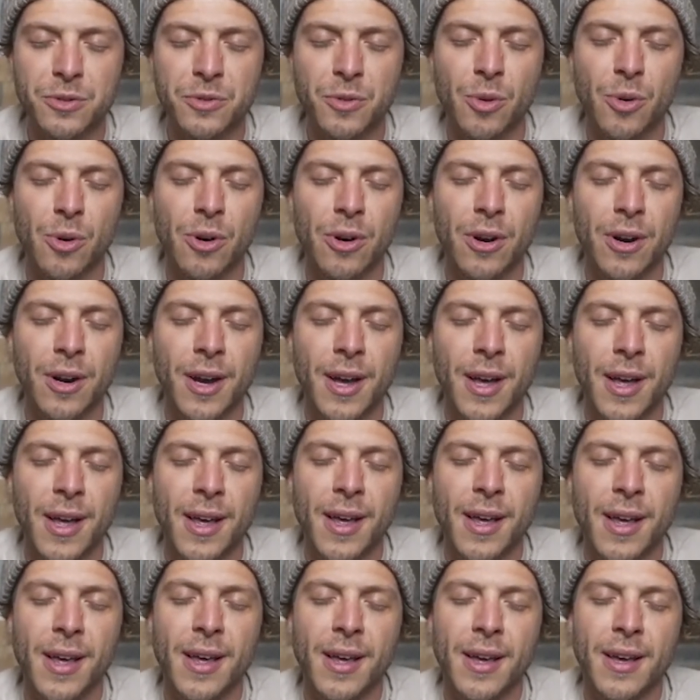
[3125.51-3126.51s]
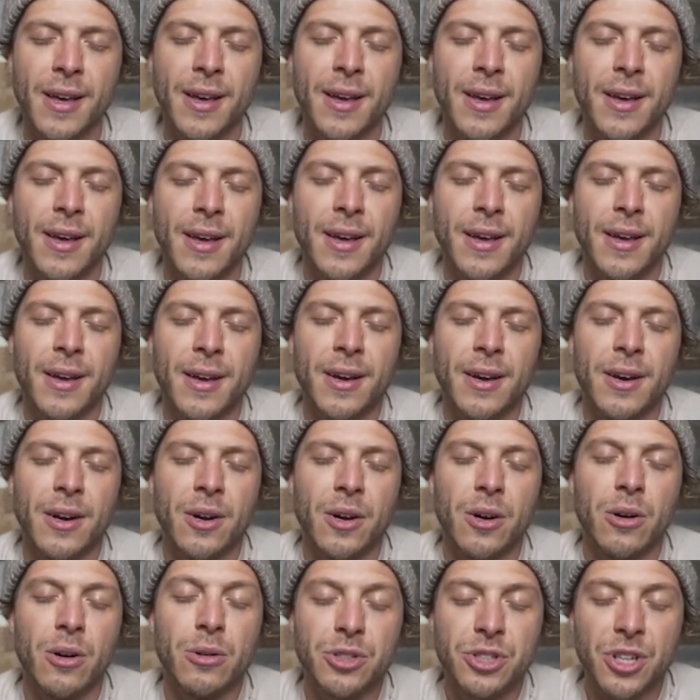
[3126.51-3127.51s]
for?
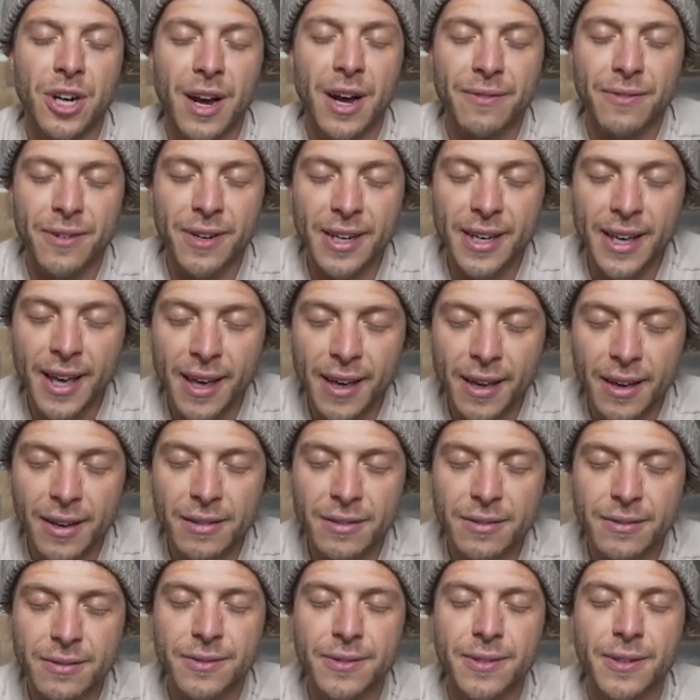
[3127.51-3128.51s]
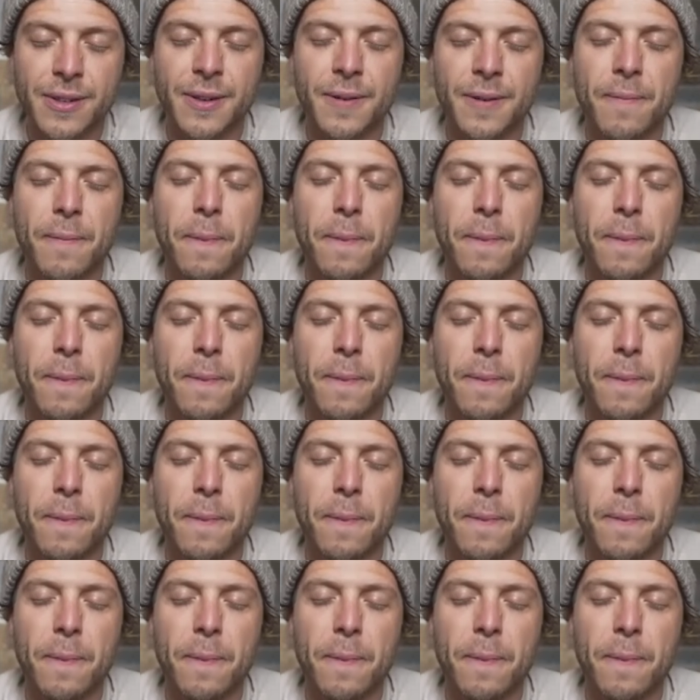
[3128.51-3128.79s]
Who should I forgive?